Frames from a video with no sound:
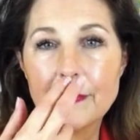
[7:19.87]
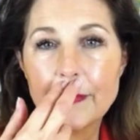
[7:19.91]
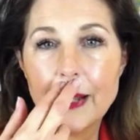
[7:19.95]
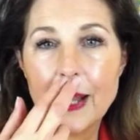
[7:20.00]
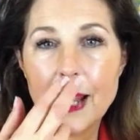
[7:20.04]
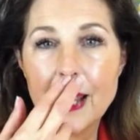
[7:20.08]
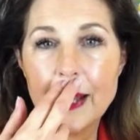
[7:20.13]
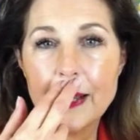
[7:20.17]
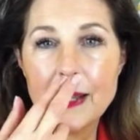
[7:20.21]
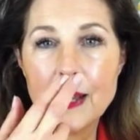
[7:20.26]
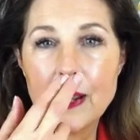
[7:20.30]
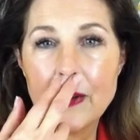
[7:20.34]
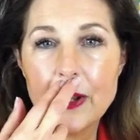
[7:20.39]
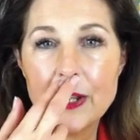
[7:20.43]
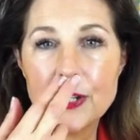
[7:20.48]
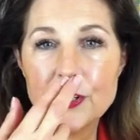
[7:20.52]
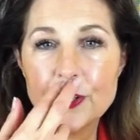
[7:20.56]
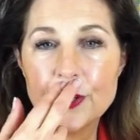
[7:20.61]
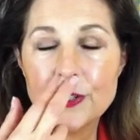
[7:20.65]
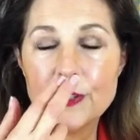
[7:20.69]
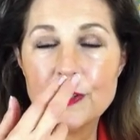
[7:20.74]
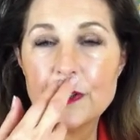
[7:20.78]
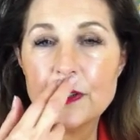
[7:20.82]
And now I
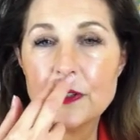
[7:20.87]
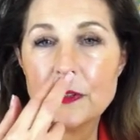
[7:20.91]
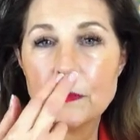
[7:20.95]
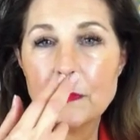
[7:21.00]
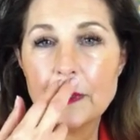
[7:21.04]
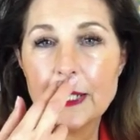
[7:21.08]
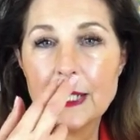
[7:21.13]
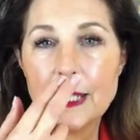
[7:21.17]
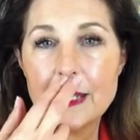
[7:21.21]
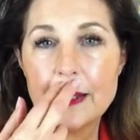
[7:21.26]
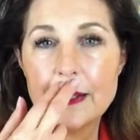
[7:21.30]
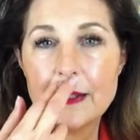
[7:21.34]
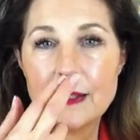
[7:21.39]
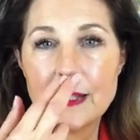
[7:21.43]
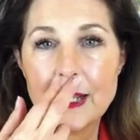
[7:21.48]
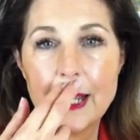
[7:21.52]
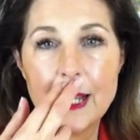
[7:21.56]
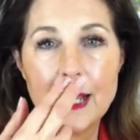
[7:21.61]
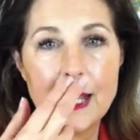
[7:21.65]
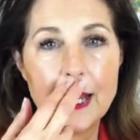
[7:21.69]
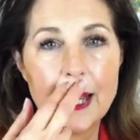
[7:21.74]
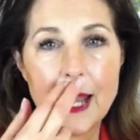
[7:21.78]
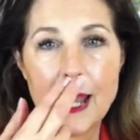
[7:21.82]
choose to release
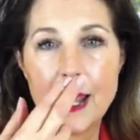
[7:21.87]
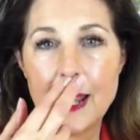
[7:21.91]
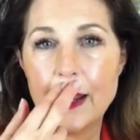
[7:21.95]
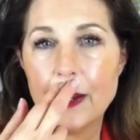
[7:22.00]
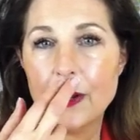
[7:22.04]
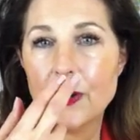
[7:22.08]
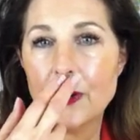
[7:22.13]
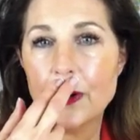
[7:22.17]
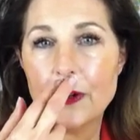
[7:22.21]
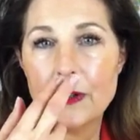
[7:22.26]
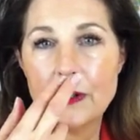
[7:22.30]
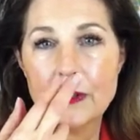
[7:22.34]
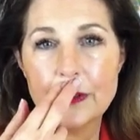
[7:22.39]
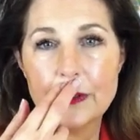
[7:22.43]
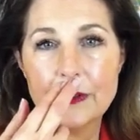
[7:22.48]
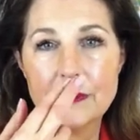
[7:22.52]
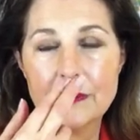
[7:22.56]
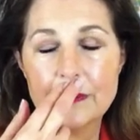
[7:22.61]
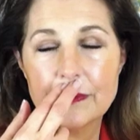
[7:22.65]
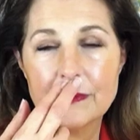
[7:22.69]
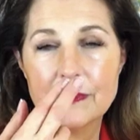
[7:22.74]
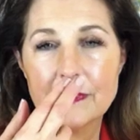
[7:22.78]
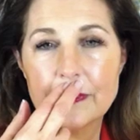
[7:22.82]
any anger
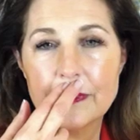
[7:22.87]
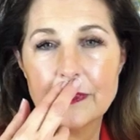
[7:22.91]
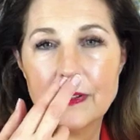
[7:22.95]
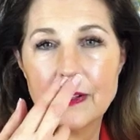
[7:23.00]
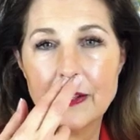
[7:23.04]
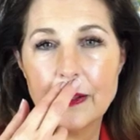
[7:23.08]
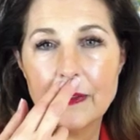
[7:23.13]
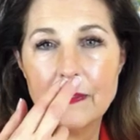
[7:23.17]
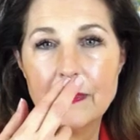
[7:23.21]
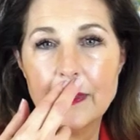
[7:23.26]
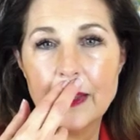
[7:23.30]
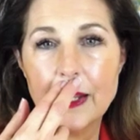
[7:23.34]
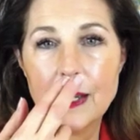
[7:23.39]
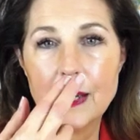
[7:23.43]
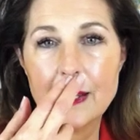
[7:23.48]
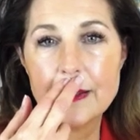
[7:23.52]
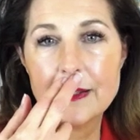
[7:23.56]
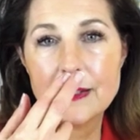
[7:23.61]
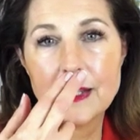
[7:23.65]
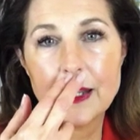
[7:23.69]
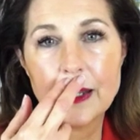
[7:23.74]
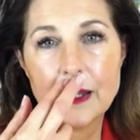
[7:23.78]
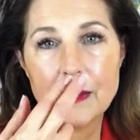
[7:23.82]
that I
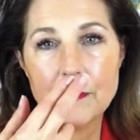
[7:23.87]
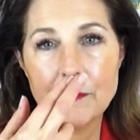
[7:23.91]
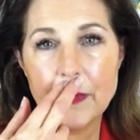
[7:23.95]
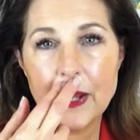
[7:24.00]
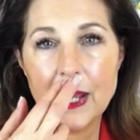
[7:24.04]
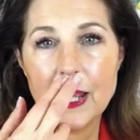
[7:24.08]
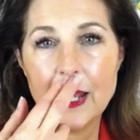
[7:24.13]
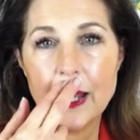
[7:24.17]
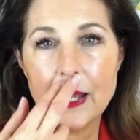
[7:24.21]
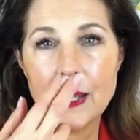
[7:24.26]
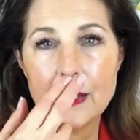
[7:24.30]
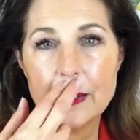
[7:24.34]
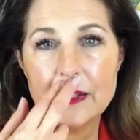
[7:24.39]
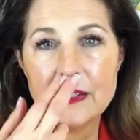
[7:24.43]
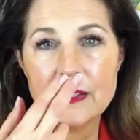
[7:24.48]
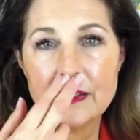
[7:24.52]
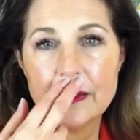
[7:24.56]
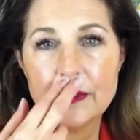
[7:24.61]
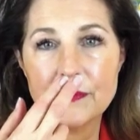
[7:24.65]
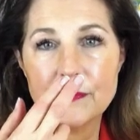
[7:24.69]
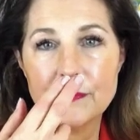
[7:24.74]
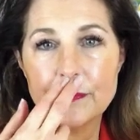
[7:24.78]
stuck in my eyes.